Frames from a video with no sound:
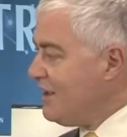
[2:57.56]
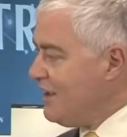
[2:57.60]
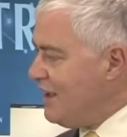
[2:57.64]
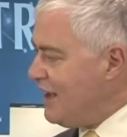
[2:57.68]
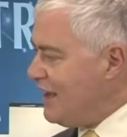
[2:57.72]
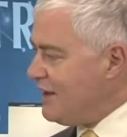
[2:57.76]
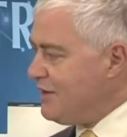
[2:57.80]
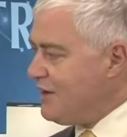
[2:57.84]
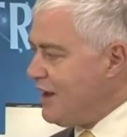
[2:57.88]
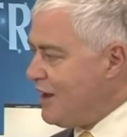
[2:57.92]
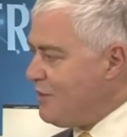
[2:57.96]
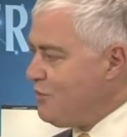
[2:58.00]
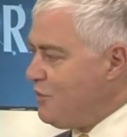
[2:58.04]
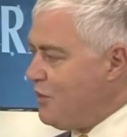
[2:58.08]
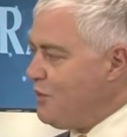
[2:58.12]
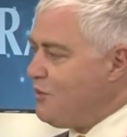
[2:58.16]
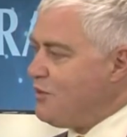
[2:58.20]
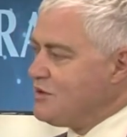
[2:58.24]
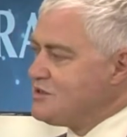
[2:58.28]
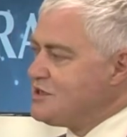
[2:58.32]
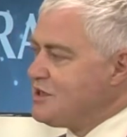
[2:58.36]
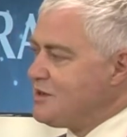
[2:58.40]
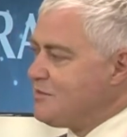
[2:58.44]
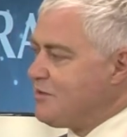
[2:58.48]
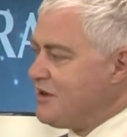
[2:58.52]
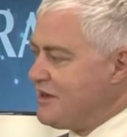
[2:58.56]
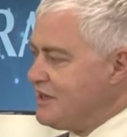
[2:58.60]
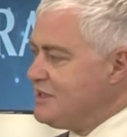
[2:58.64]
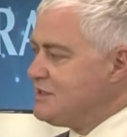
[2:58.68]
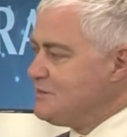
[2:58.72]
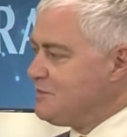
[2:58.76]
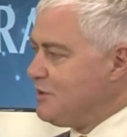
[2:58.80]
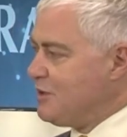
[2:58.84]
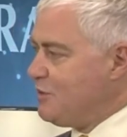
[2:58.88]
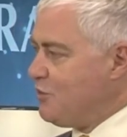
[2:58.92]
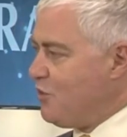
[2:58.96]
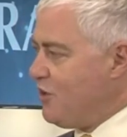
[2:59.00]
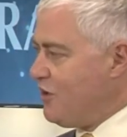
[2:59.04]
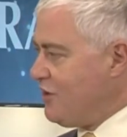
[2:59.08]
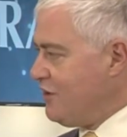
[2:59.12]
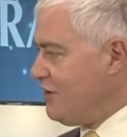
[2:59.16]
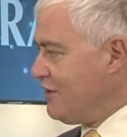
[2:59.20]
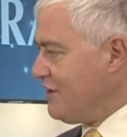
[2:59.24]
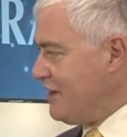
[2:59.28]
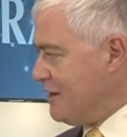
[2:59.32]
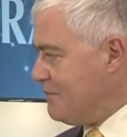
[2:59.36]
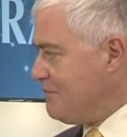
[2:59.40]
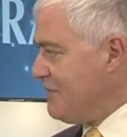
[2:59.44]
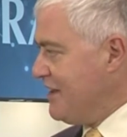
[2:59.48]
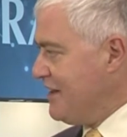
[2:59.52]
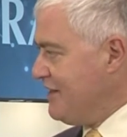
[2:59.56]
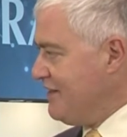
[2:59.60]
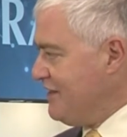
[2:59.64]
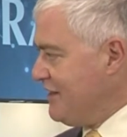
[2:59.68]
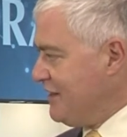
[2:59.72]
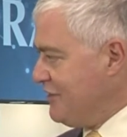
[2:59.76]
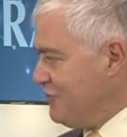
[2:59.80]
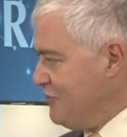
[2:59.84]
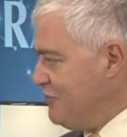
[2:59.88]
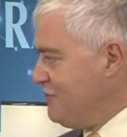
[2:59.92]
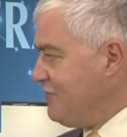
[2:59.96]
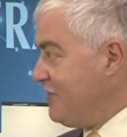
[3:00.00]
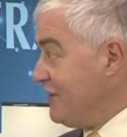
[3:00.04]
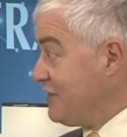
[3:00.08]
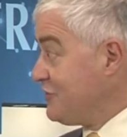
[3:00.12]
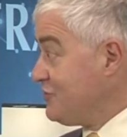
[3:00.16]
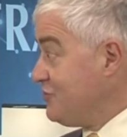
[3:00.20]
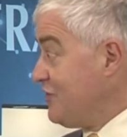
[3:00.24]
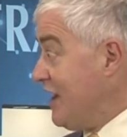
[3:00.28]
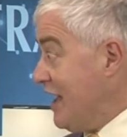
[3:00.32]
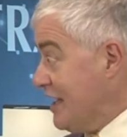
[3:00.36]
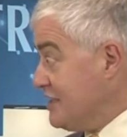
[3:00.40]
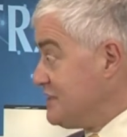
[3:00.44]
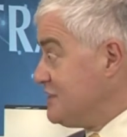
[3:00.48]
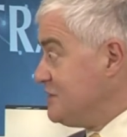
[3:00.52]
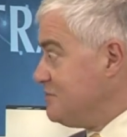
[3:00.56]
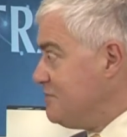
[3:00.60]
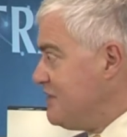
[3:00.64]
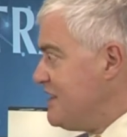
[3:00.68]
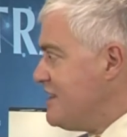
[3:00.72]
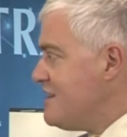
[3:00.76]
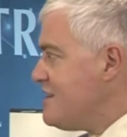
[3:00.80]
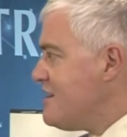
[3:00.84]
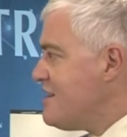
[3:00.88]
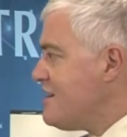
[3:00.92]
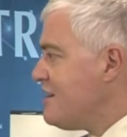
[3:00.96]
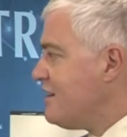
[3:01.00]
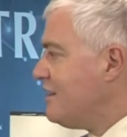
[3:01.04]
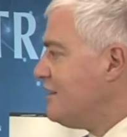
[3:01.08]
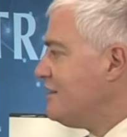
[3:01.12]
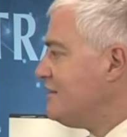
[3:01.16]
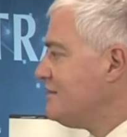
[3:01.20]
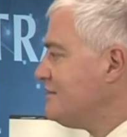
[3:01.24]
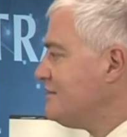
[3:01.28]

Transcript: And what was it about Interpol World that meant that you felt you had to be here?